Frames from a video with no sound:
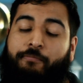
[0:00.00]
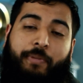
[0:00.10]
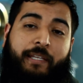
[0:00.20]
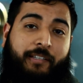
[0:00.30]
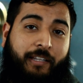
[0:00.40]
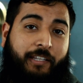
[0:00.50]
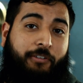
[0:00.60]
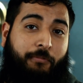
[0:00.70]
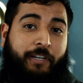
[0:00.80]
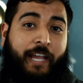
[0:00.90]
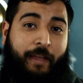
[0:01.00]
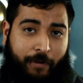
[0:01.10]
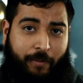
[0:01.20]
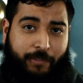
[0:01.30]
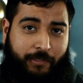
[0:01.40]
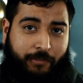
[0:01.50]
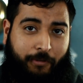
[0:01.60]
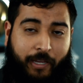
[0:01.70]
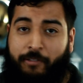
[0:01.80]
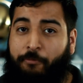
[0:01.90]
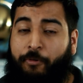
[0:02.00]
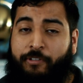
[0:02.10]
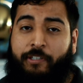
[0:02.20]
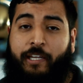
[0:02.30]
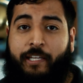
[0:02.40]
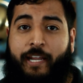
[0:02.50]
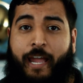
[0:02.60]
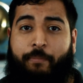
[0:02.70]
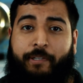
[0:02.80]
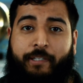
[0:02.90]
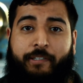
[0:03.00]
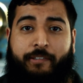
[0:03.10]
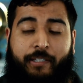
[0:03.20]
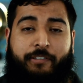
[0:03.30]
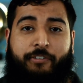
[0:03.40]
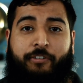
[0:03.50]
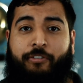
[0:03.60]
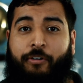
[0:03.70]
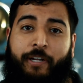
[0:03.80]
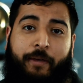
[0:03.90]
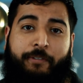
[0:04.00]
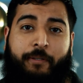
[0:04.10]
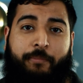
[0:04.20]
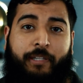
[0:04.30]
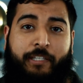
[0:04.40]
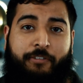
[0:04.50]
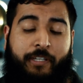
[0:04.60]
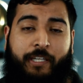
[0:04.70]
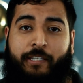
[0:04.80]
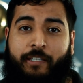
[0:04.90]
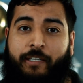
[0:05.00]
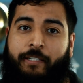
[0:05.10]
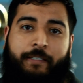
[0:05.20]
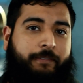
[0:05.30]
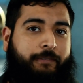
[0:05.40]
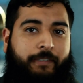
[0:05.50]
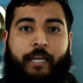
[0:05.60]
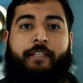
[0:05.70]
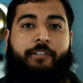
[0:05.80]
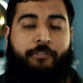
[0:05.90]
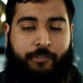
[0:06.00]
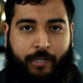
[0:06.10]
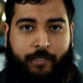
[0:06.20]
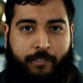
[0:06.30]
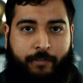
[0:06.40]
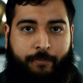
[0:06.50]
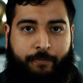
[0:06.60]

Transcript: basically you want to have options, right? The worst thing that can happen is that you don't have something that you need and then you're stuck.